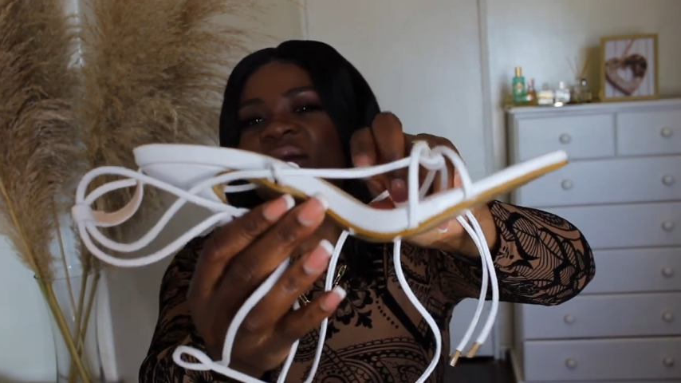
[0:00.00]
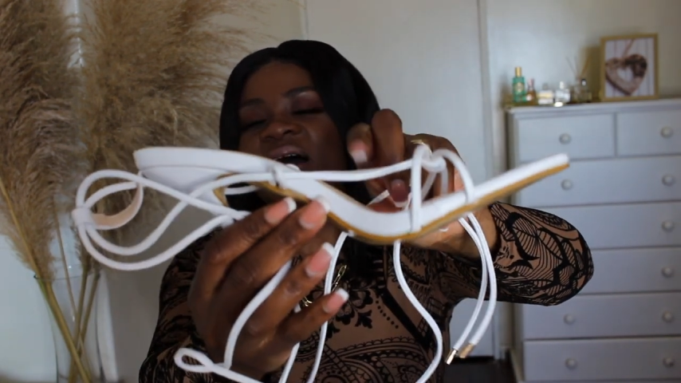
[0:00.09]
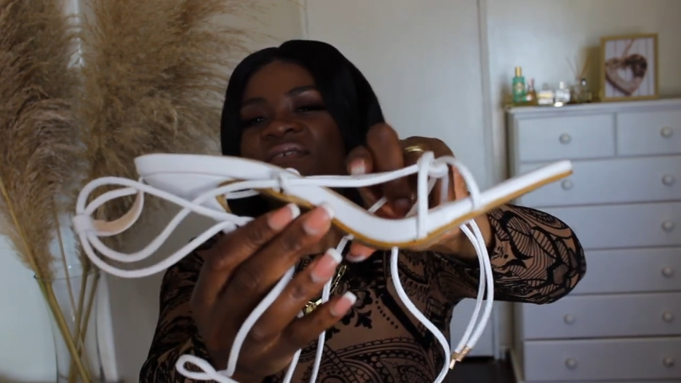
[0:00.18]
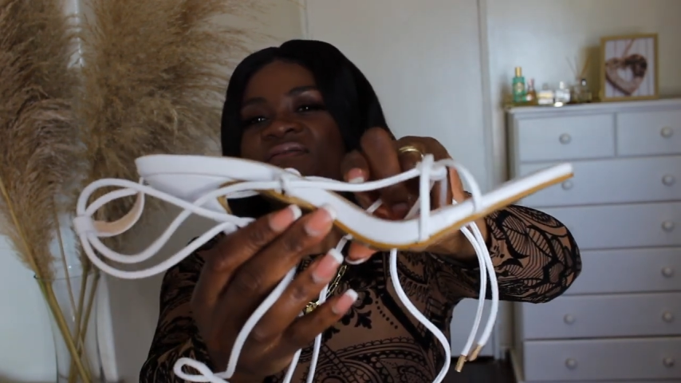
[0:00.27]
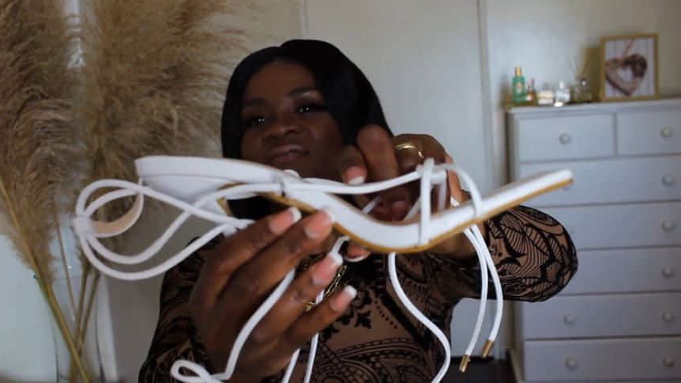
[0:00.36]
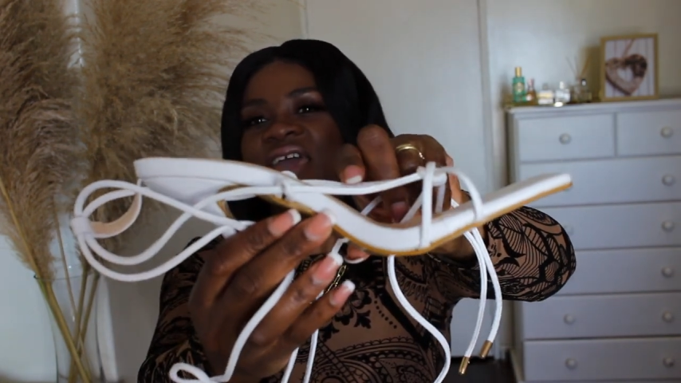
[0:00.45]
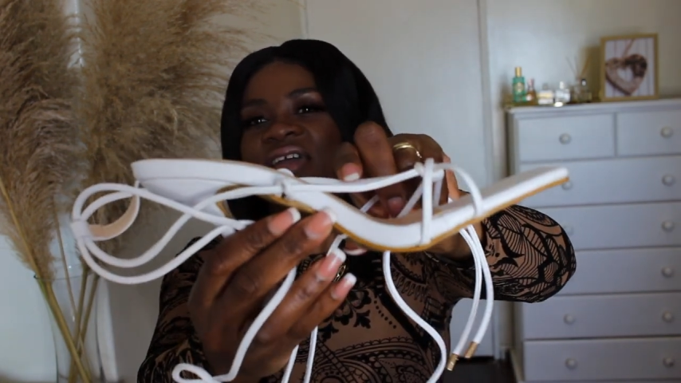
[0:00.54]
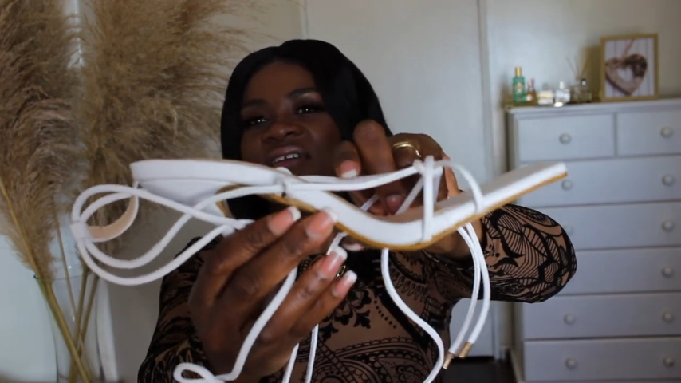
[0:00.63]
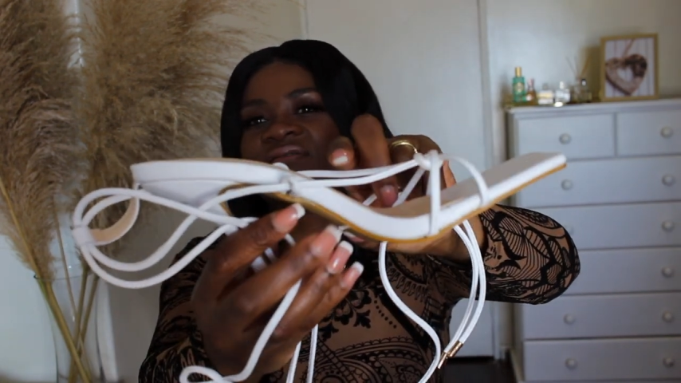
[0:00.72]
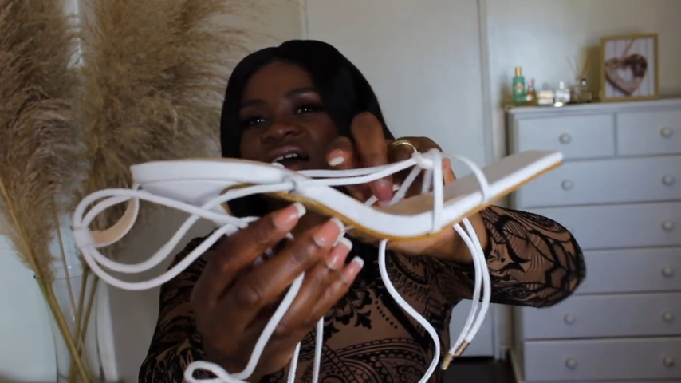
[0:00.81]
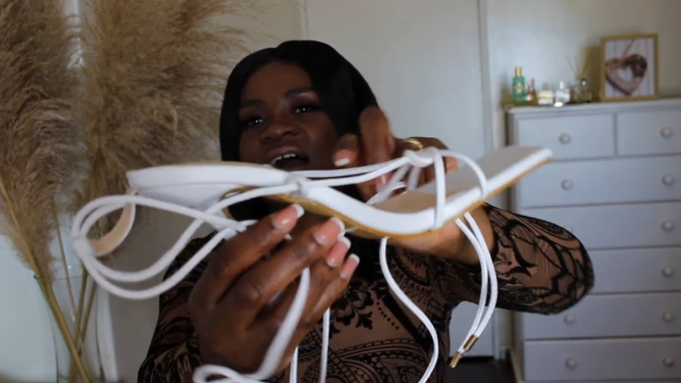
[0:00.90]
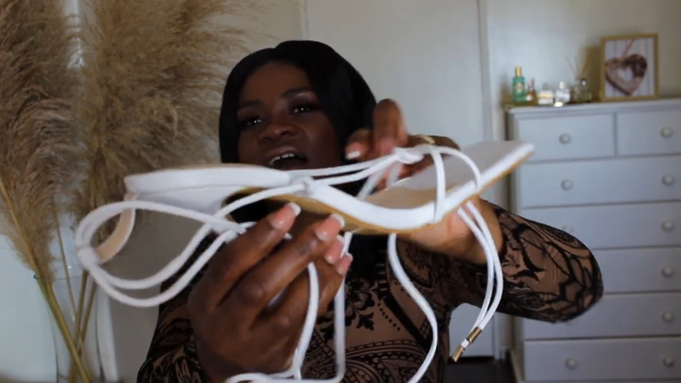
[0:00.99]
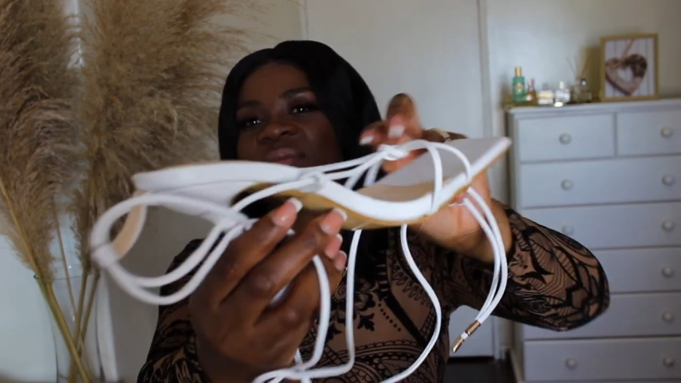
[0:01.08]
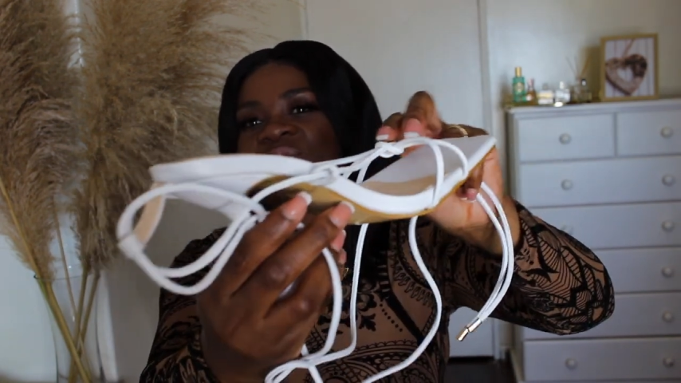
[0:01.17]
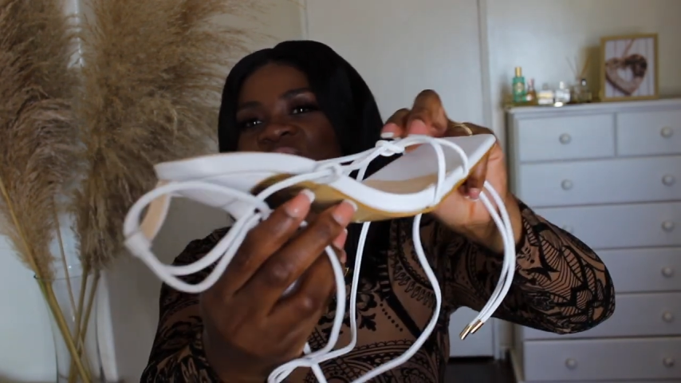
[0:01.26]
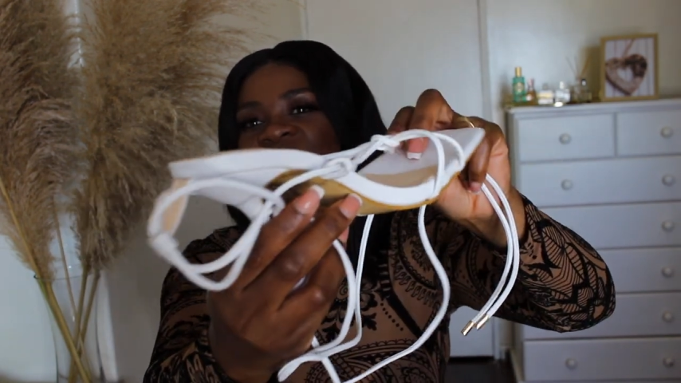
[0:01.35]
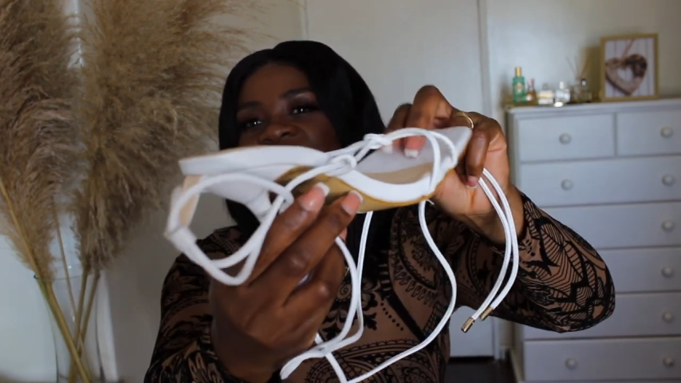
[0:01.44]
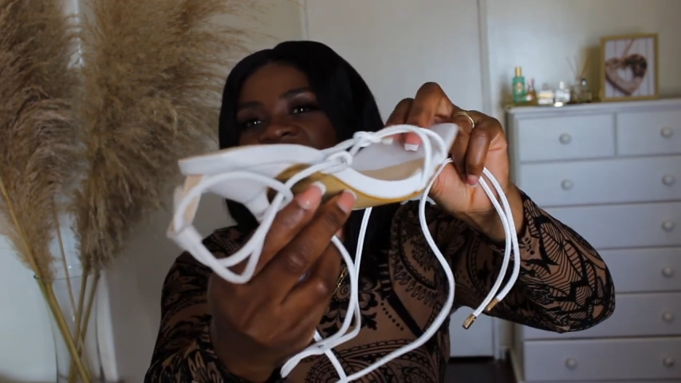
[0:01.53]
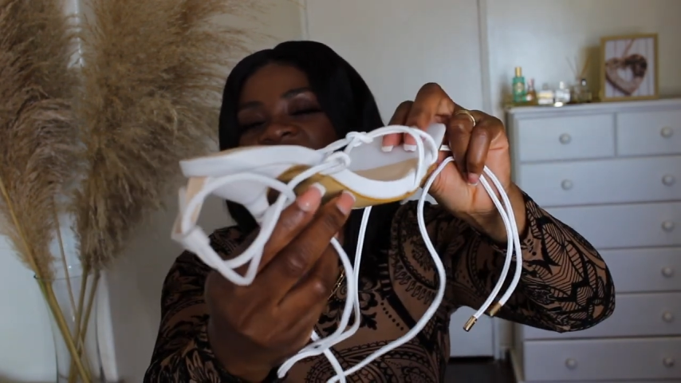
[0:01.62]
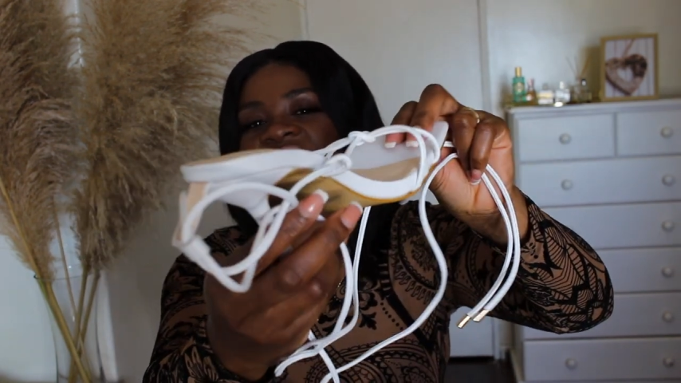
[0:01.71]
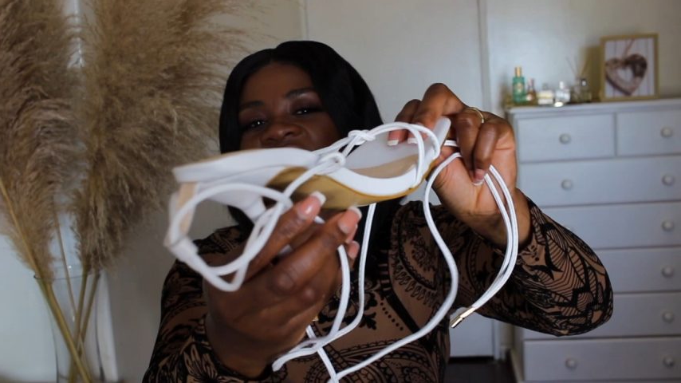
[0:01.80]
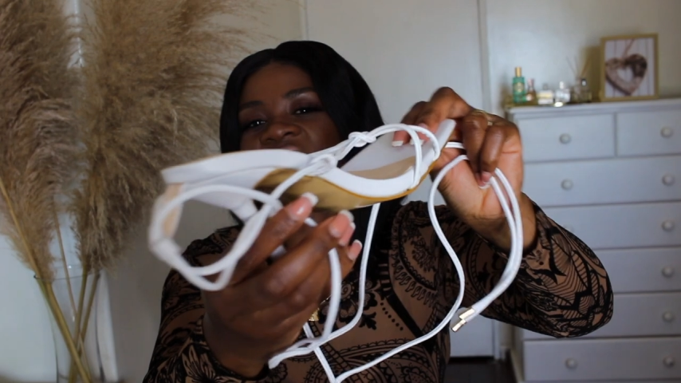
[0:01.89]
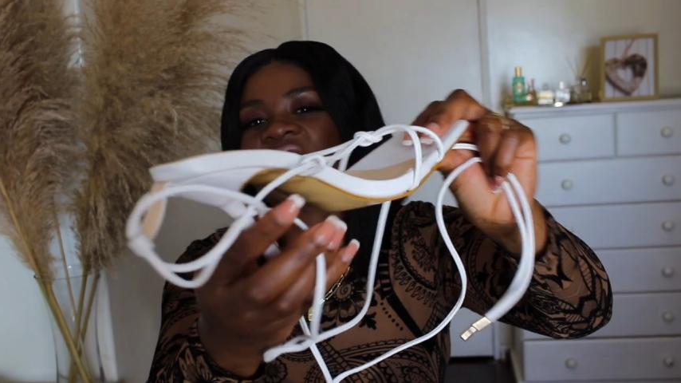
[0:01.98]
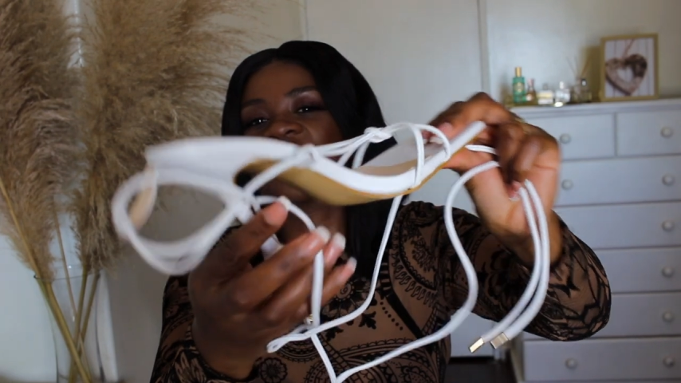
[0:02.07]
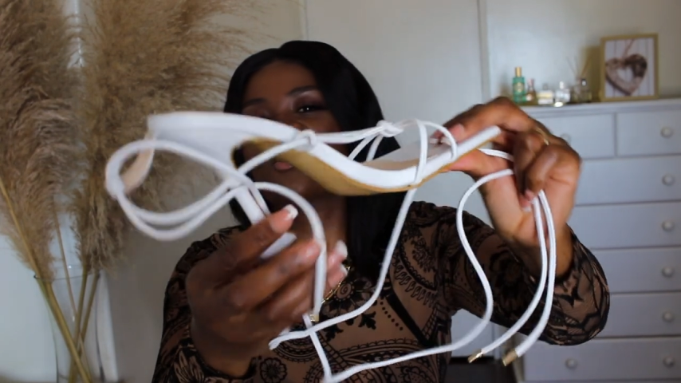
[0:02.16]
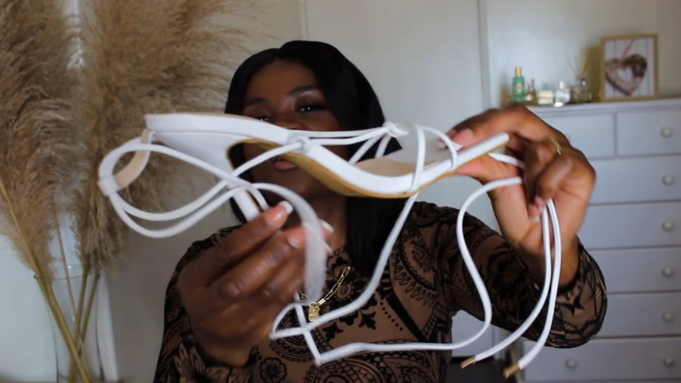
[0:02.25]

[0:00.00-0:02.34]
My fave. I absolutely love it and I